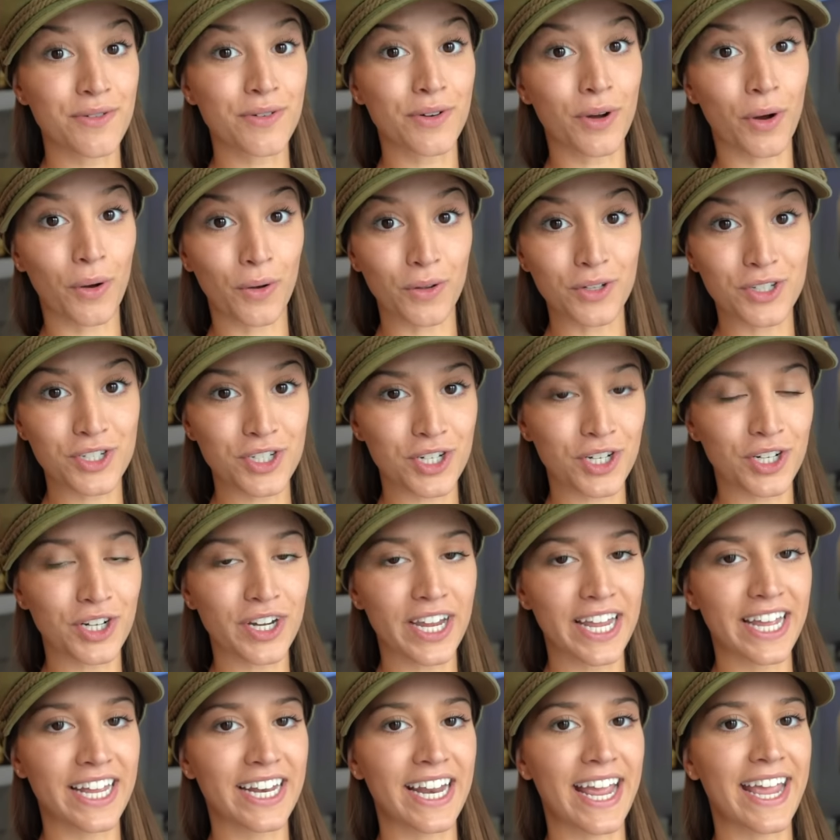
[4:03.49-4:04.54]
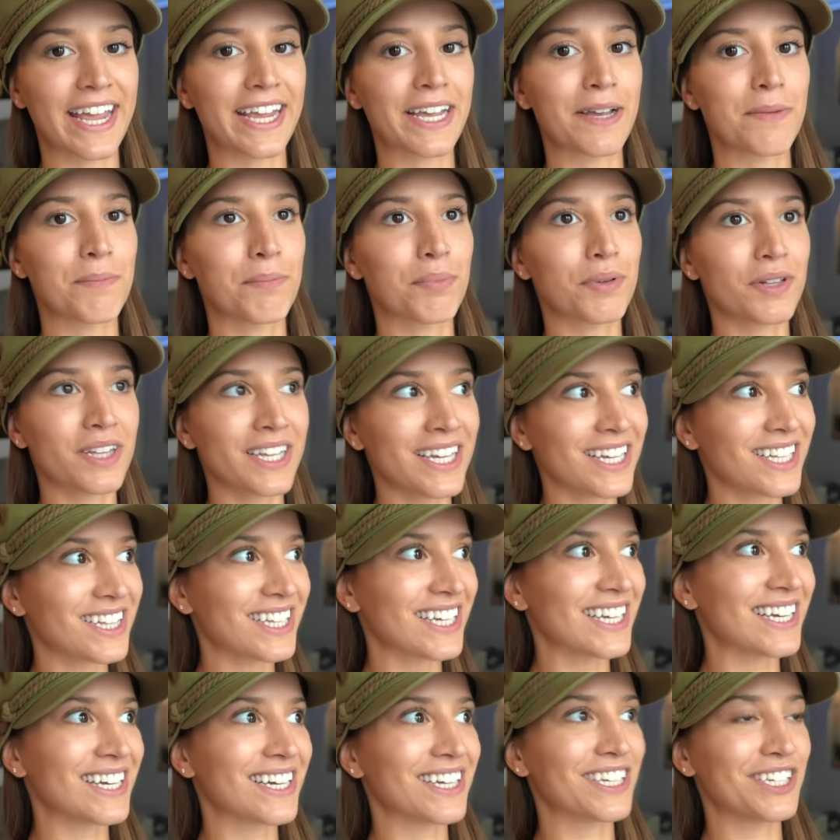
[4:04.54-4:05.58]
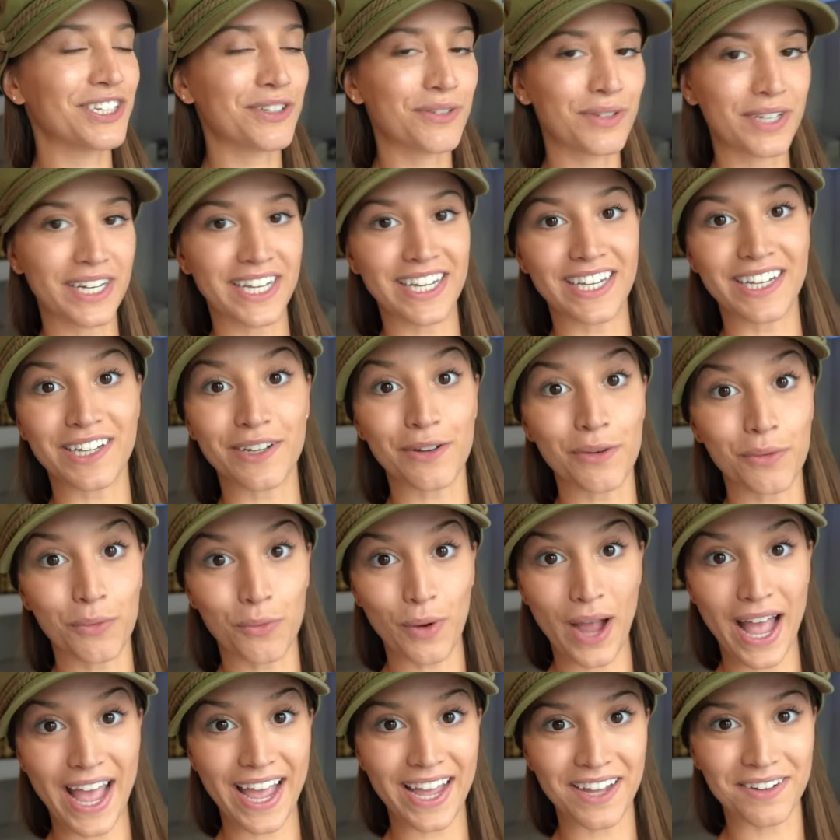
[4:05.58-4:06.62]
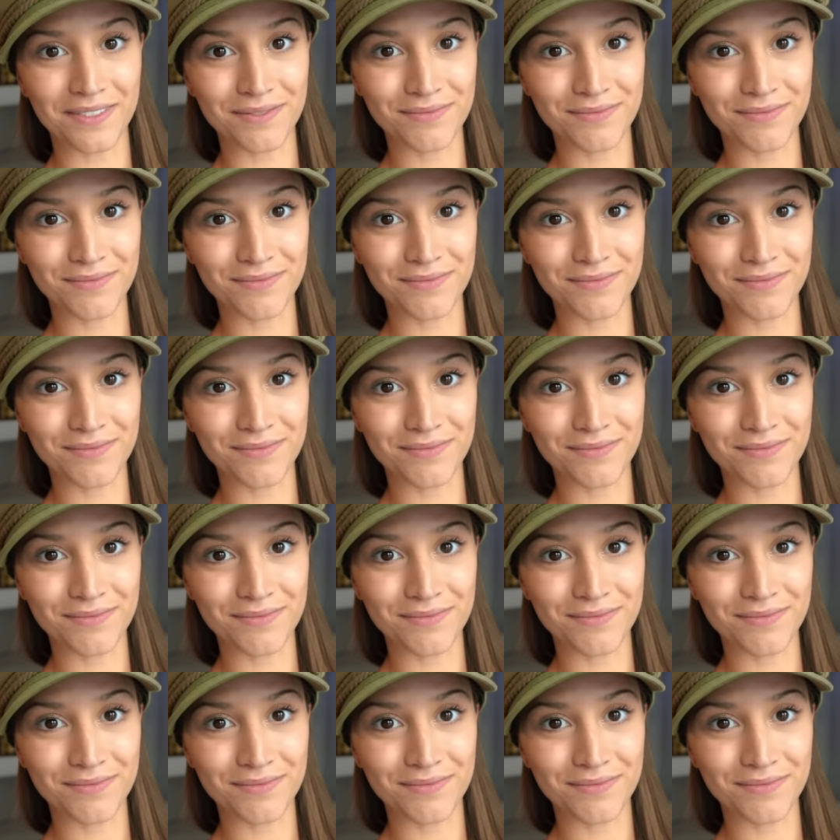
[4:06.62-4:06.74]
culture in a completely unique way.